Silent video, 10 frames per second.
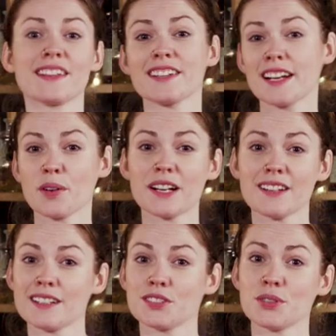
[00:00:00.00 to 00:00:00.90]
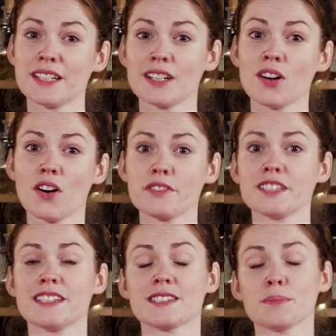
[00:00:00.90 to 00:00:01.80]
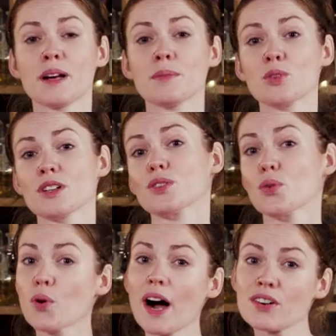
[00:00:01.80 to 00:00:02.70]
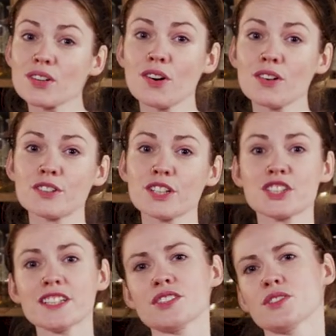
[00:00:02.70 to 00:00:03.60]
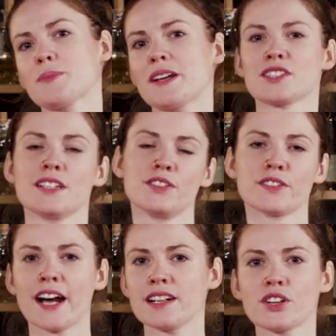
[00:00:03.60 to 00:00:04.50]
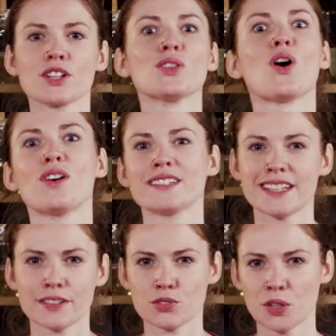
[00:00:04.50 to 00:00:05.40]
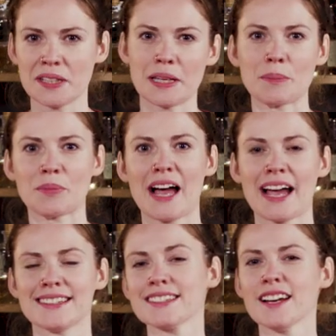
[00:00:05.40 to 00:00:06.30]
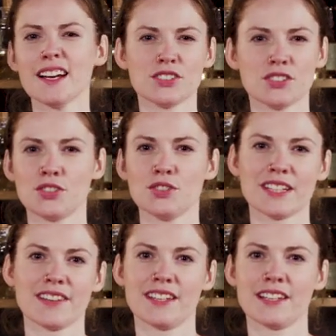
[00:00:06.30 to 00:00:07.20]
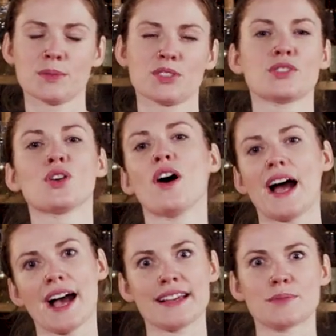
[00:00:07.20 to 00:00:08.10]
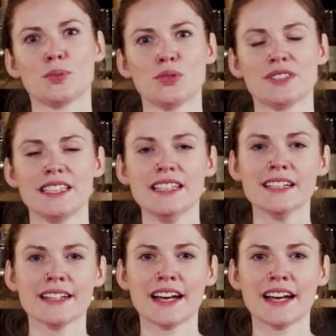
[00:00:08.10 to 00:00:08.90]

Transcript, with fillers: thing that I quite like doing often is a, a, more low alcohol version. So especially if you've kind of got a long day of drinking planned, just using things which are not as boozy.